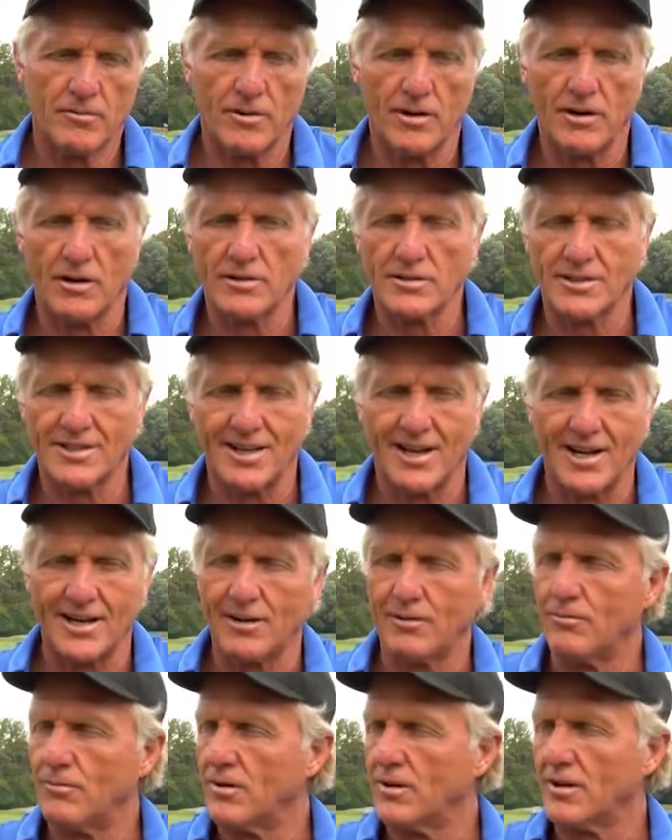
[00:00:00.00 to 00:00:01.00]
quite honestly, I
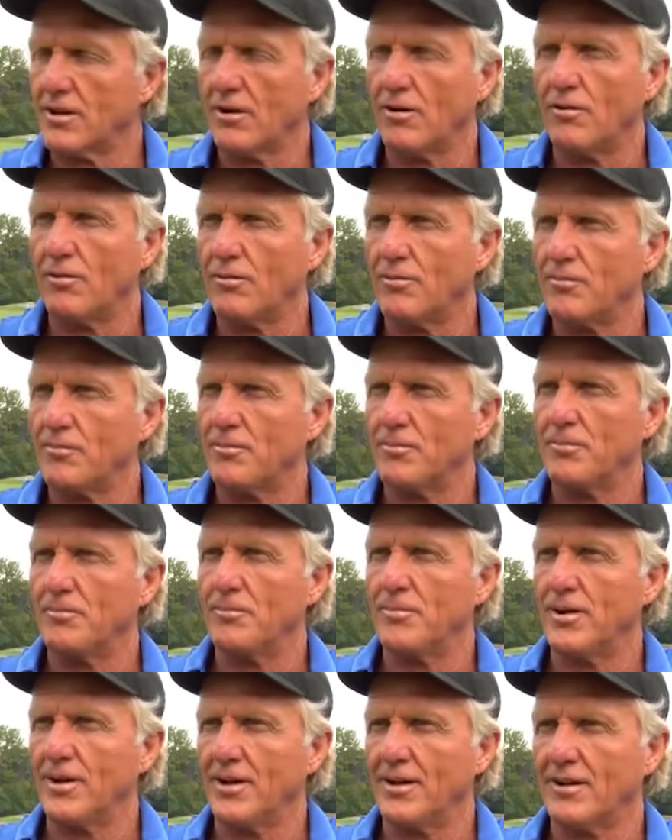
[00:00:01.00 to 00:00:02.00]
didn't want to go and
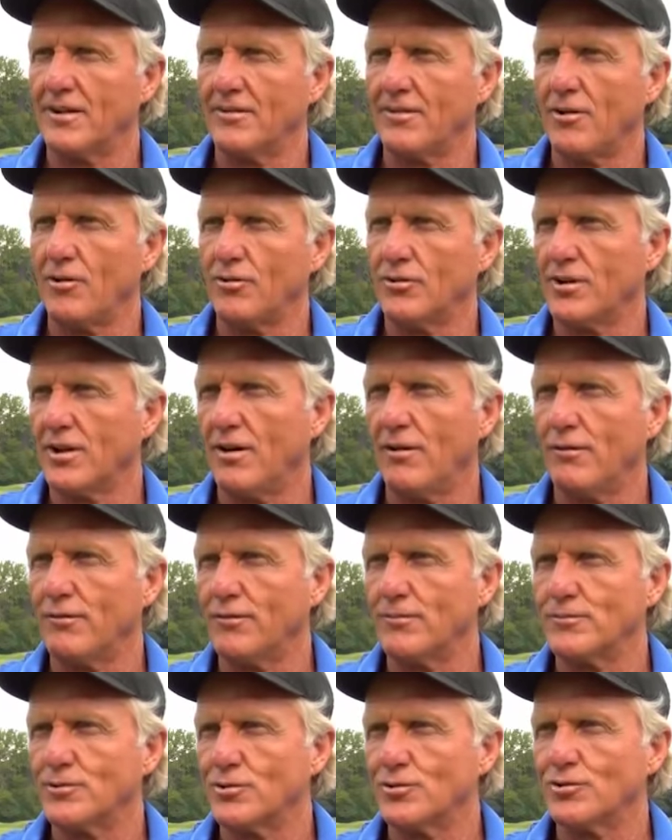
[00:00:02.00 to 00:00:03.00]
be in a hotel
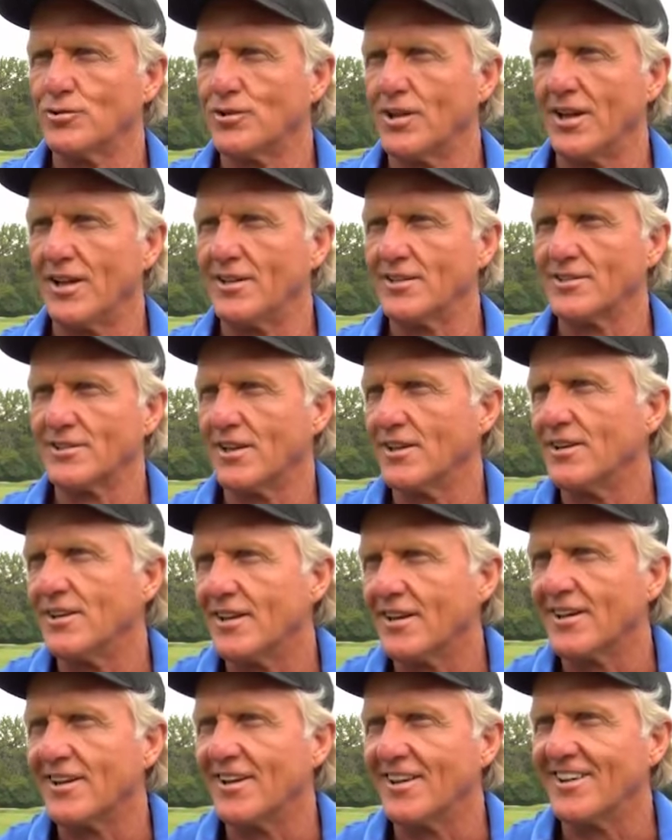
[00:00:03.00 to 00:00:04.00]
from Tuesday to
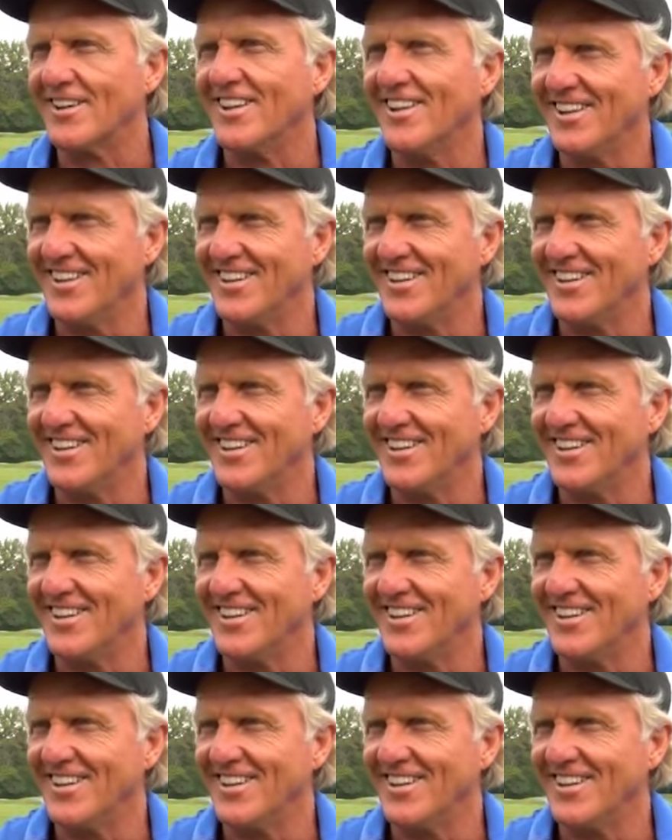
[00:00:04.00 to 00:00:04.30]
Sunday again.